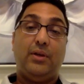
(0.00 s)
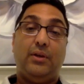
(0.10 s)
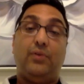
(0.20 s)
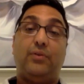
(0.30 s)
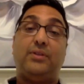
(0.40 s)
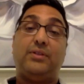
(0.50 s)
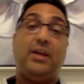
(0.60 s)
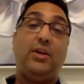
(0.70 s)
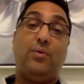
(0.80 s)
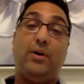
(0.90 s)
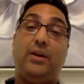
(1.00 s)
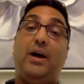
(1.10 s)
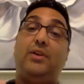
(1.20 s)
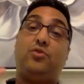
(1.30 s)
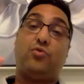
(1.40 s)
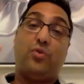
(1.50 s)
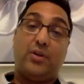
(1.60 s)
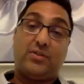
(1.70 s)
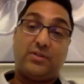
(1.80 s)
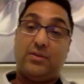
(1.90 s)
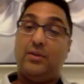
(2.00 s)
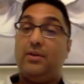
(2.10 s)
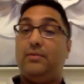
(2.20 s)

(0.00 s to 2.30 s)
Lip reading: You know, they say, hey, you know what? I trust,